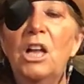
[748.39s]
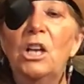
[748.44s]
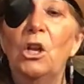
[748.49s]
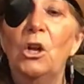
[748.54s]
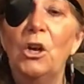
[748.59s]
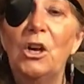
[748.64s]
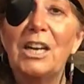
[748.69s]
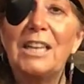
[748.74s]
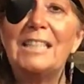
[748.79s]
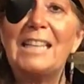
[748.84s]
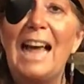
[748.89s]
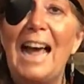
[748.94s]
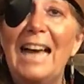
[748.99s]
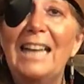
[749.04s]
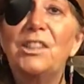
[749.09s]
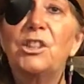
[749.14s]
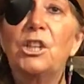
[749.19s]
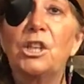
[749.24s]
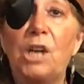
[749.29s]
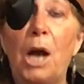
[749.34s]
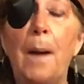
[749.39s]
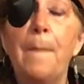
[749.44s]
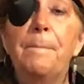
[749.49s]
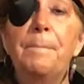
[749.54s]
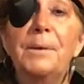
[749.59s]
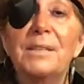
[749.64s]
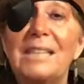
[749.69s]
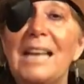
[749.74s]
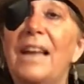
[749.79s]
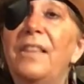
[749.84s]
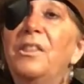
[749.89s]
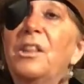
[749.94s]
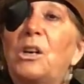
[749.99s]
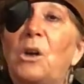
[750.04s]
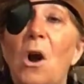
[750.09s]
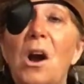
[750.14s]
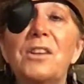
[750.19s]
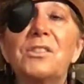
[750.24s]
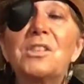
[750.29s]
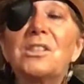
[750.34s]
Looks at the compass and the
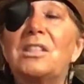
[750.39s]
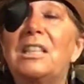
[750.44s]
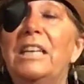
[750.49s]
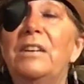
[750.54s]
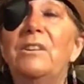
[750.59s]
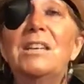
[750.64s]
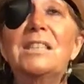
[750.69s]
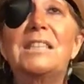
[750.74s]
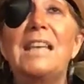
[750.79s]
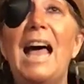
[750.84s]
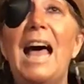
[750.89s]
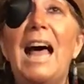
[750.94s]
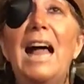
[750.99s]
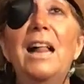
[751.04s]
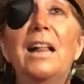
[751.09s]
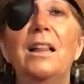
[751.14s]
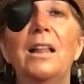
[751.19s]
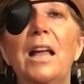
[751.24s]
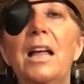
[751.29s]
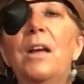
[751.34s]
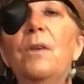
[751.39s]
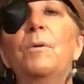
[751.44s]
course is clear as hell.